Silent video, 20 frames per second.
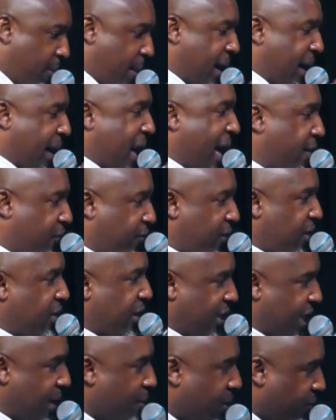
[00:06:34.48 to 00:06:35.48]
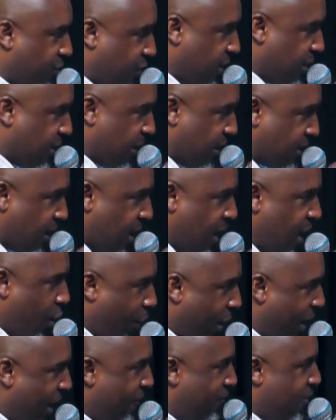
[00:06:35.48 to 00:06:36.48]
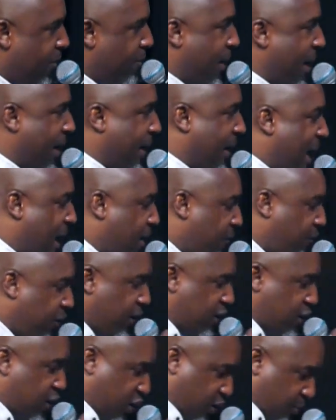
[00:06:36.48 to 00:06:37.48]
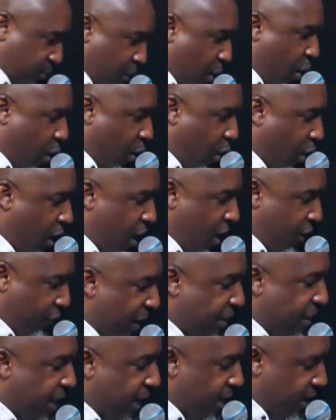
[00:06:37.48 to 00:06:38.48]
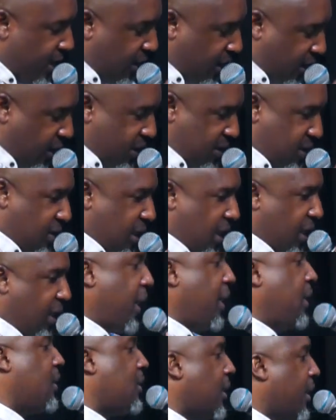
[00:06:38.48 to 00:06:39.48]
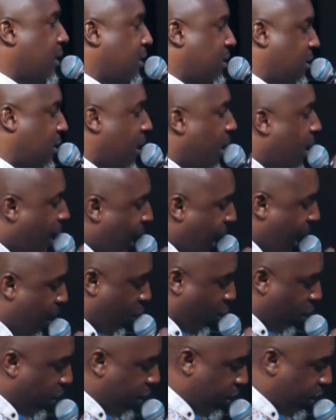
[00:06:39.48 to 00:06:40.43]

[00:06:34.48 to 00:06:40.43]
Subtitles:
life in the name of Jesus. Wherever my life is small, Father, increase the greatness according